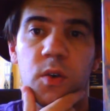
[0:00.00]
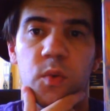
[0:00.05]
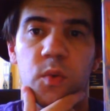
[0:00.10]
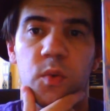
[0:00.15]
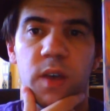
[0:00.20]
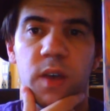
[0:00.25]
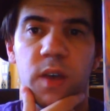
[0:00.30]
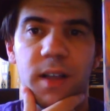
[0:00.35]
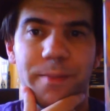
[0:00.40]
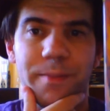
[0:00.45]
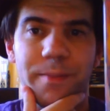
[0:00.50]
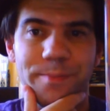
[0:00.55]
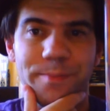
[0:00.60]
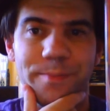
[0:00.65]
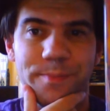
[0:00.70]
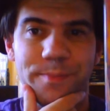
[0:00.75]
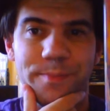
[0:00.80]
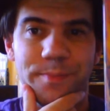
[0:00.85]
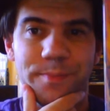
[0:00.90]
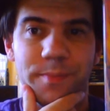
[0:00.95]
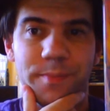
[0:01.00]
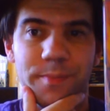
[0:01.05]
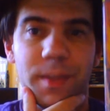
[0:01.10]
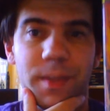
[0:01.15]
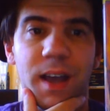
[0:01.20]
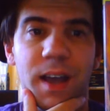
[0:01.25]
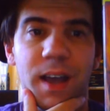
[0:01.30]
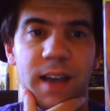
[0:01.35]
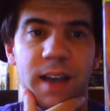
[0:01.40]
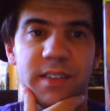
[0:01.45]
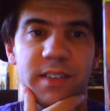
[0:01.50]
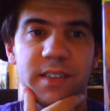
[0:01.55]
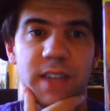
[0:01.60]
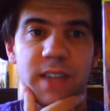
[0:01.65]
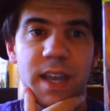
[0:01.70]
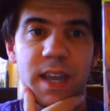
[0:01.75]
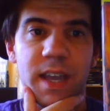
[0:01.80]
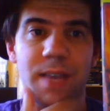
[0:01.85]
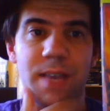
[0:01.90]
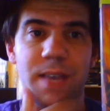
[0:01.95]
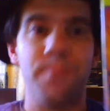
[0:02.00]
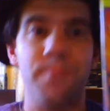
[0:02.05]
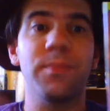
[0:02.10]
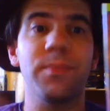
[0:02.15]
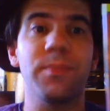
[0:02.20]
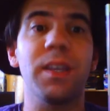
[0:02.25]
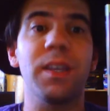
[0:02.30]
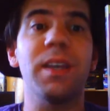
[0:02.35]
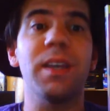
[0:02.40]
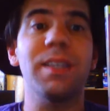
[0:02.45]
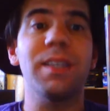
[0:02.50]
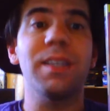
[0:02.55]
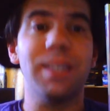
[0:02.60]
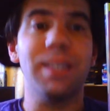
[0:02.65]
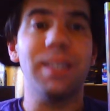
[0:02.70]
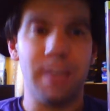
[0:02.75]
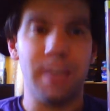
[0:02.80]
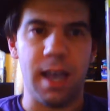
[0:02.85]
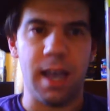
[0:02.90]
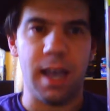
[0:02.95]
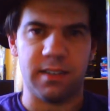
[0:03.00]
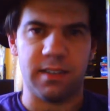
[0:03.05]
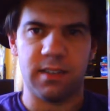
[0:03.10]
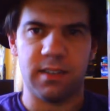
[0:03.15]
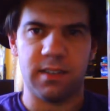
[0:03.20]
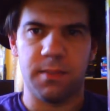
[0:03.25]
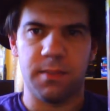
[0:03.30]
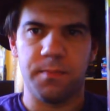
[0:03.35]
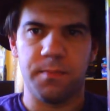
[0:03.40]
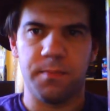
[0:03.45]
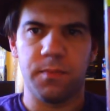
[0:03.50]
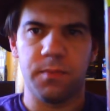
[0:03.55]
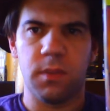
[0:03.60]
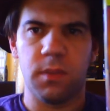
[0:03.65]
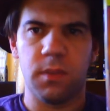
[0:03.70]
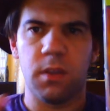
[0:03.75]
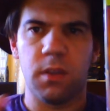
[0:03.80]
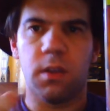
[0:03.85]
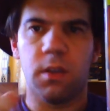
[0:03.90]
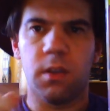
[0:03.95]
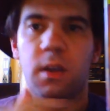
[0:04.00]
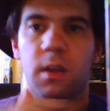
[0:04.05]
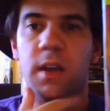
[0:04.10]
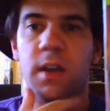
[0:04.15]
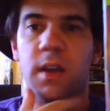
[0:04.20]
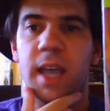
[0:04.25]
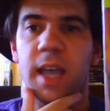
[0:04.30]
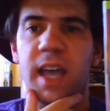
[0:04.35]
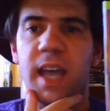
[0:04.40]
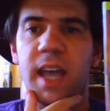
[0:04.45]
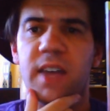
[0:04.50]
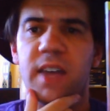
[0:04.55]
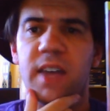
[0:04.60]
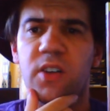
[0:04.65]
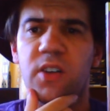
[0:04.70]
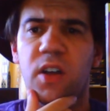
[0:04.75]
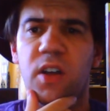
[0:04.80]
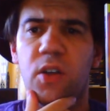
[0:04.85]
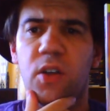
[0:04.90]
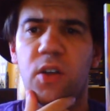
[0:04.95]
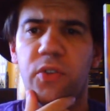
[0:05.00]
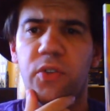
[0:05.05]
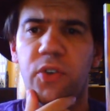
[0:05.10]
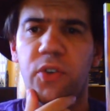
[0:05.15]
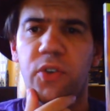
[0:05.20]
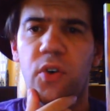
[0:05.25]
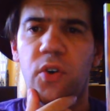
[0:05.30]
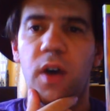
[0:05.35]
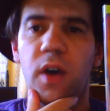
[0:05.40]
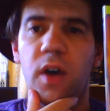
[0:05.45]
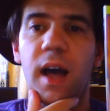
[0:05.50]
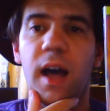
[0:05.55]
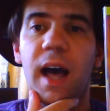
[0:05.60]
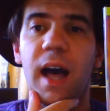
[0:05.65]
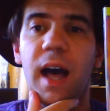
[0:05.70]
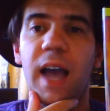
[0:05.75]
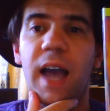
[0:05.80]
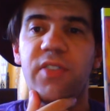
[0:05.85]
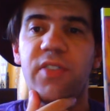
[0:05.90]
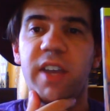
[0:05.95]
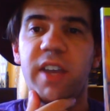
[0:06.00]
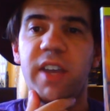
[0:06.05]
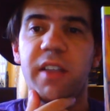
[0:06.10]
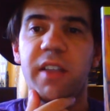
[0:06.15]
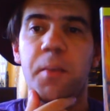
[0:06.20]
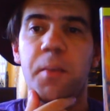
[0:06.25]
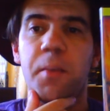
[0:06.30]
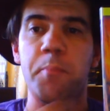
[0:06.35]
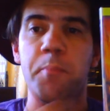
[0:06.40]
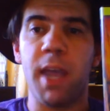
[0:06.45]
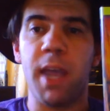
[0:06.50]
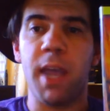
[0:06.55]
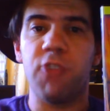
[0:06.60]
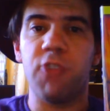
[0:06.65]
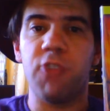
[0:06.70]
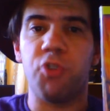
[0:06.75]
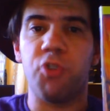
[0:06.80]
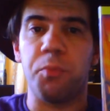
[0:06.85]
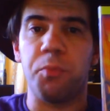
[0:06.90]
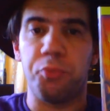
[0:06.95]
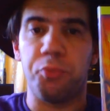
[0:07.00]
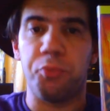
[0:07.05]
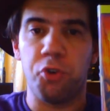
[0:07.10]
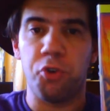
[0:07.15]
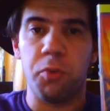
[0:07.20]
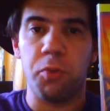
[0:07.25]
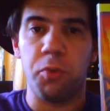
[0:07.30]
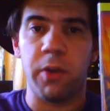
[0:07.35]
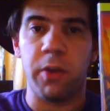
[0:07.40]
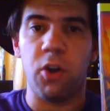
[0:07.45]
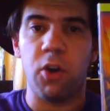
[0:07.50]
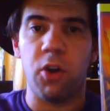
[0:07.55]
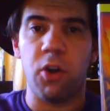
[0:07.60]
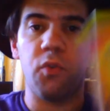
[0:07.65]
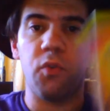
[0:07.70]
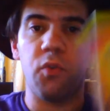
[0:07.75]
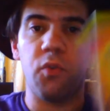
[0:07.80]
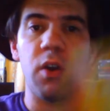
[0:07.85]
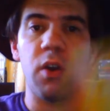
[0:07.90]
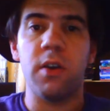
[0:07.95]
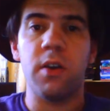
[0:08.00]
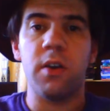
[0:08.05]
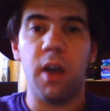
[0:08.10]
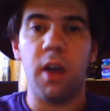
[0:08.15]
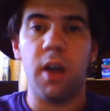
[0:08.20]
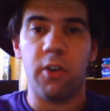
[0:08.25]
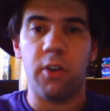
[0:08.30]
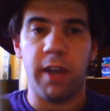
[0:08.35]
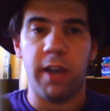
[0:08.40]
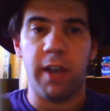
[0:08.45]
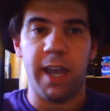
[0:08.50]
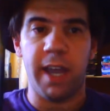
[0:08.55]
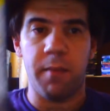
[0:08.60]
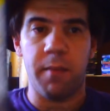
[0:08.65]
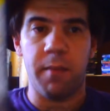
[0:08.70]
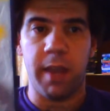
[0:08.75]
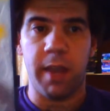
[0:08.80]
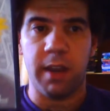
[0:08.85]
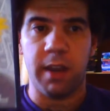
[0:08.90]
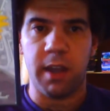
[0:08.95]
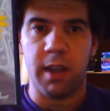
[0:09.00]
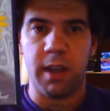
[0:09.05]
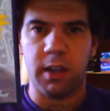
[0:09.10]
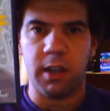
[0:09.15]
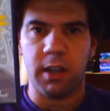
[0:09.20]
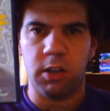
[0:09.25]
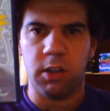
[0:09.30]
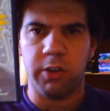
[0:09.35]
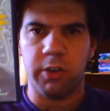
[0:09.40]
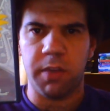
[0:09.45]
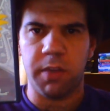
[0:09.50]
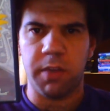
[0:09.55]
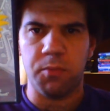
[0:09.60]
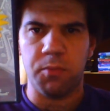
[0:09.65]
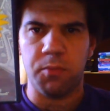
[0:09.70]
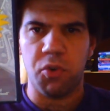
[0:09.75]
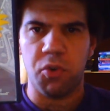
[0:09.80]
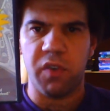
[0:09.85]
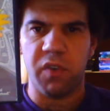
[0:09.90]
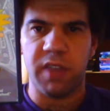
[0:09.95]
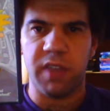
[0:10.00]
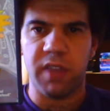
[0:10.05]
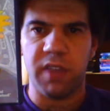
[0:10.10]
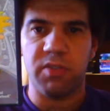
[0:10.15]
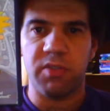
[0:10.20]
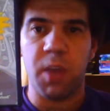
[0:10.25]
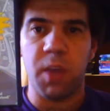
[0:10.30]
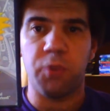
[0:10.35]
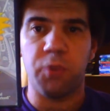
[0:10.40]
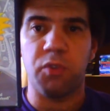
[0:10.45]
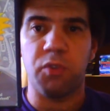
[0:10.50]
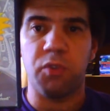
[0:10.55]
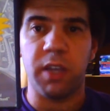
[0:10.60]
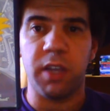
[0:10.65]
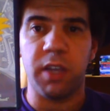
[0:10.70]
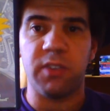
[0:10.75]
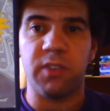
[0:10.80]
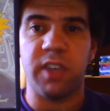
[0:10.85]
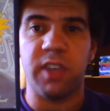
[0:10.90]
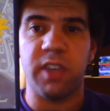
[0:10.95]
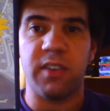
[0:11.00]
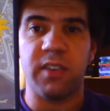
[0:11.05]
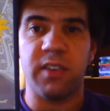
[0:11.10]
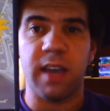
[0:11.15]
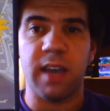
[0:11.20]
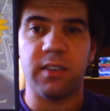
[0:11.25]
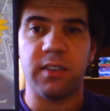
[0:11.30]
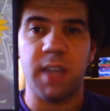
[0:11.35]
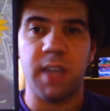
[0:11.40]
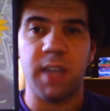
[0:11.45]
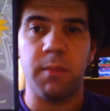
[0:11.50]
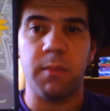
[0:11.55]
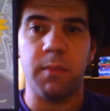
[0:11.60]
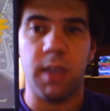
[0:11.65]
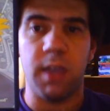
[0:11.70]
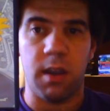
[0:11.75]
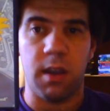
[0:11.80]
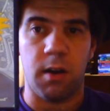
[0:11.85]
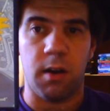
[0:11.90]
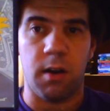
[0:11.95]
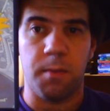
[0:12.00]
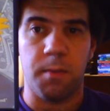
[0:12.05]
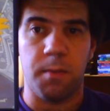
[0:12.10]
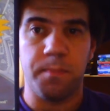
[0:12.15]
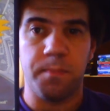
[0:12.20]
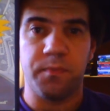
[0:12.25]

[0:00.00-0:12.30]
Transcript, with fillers: Well, I say yes. And also, I think it's a major improvement over another animated Nickelodeon movie that was released the exact same year.